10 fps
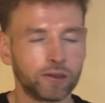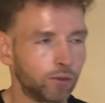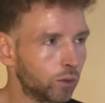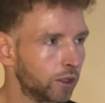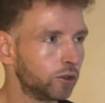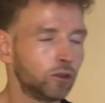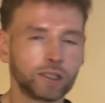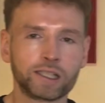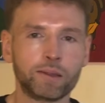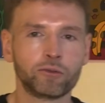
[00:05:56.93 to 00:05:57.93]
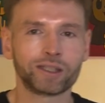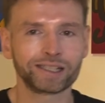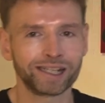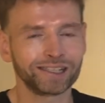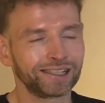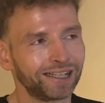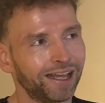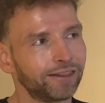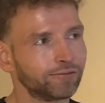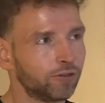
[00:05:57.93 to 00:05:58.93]
Then we're going to do the same for the centre
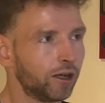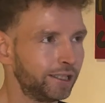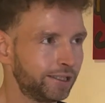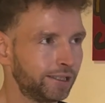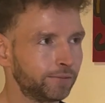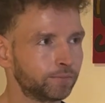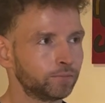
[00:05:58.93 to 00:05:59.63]
and the right.